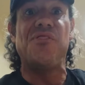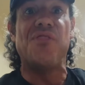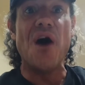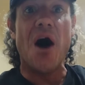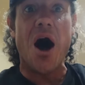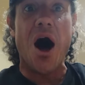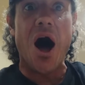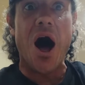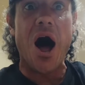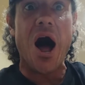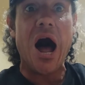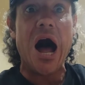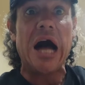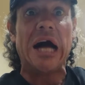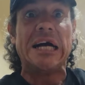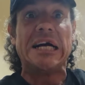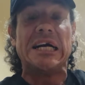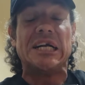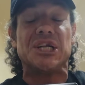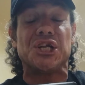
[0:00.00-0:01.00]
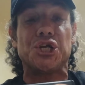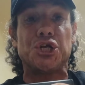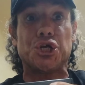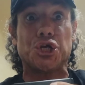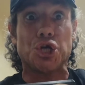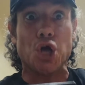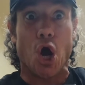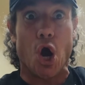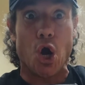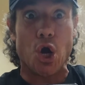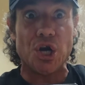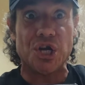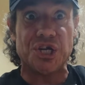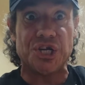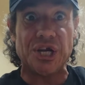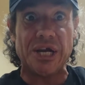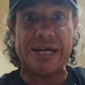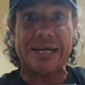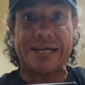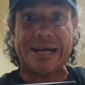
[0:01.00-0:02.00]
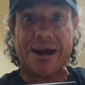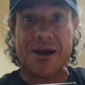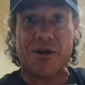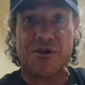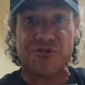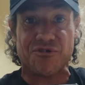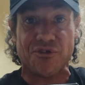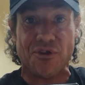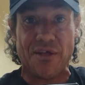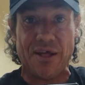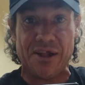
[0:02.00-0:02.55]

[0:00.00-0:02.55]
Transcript: the charging carousel.